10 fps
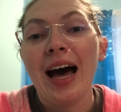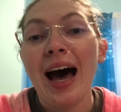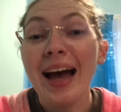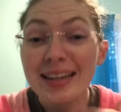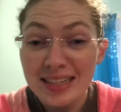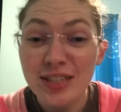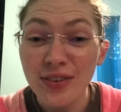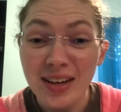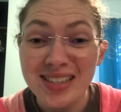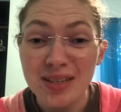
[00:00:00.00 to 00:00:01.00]
I need to
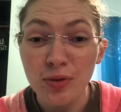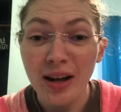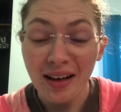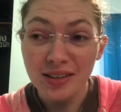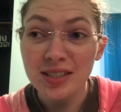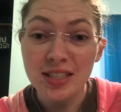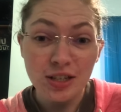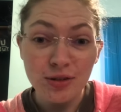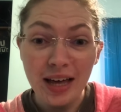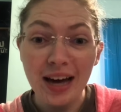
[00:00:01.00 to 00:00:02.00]
find someone else to
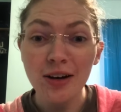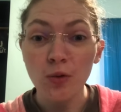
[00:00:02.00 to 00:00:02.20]
do that.